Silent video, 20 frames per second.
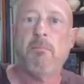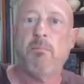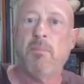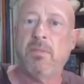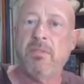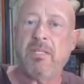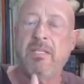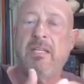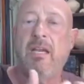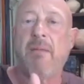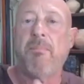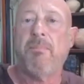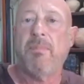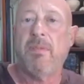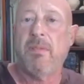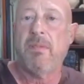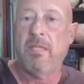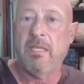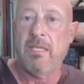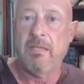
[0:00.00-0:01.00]
building up
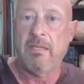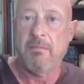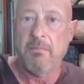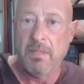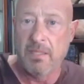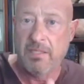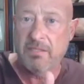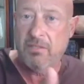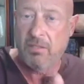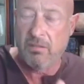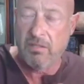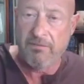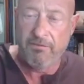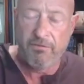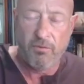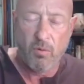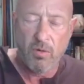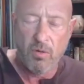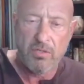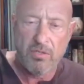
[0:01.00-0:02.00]
the military
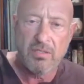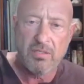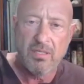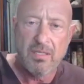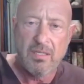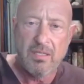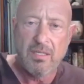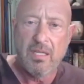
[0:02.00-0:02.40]
force.